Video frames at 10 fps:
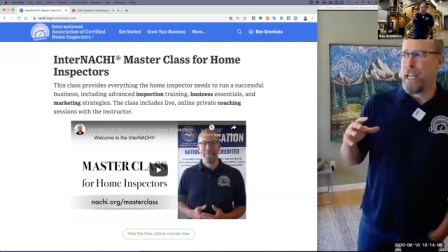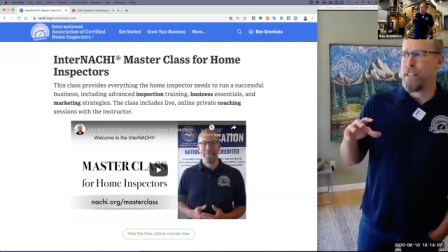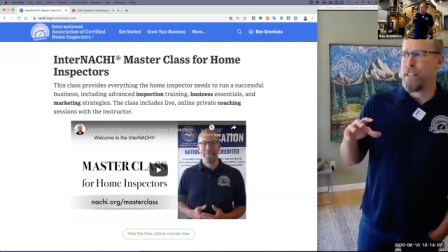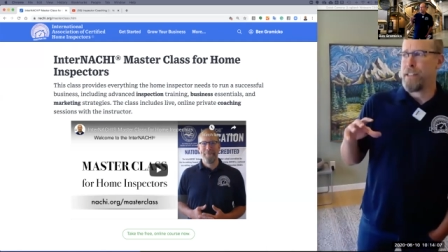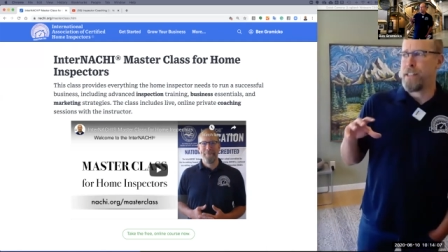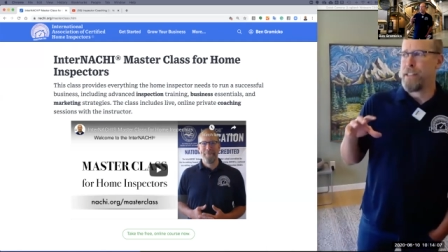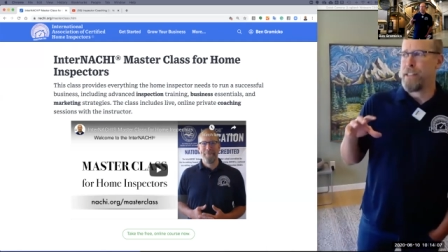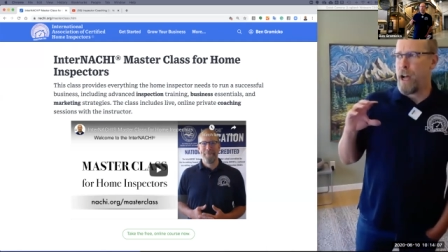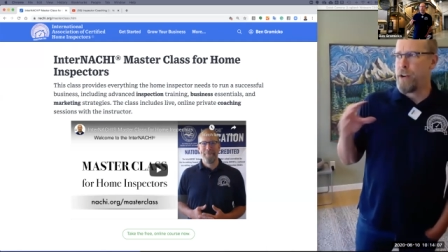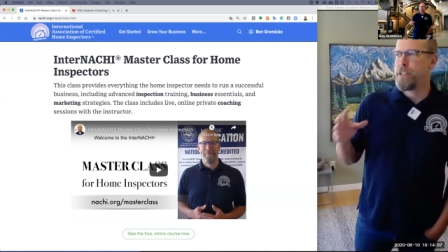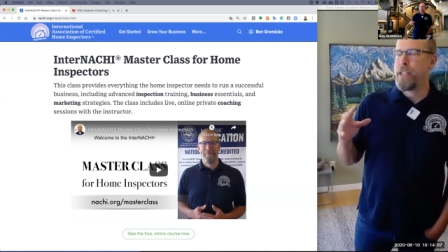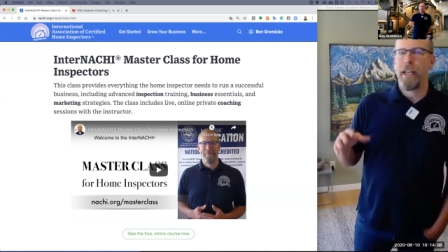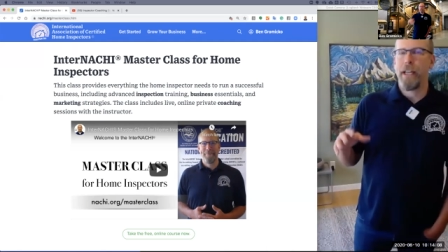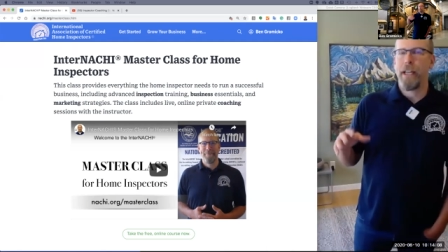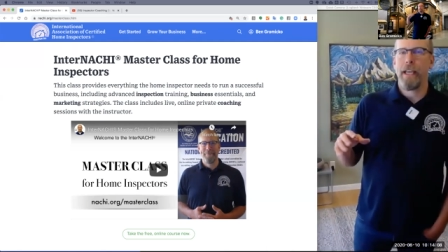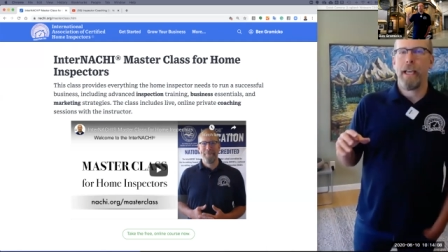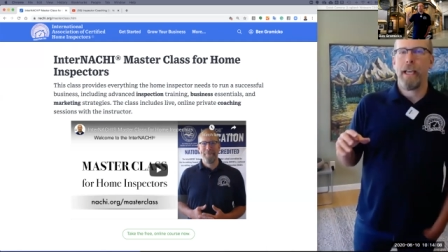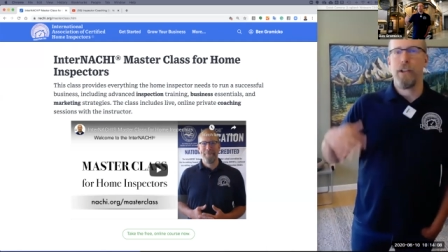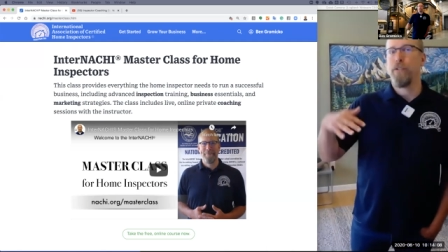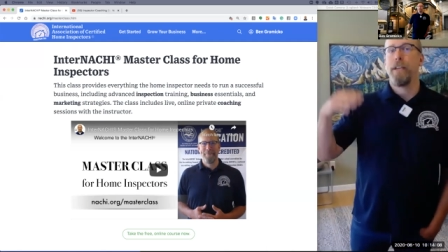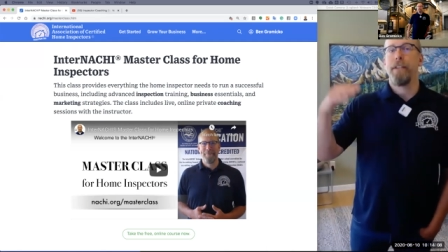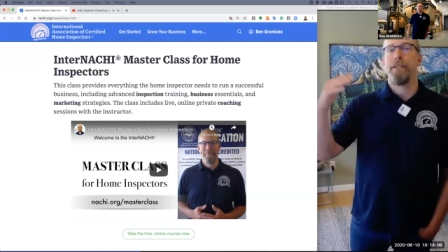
understanding how to increase things.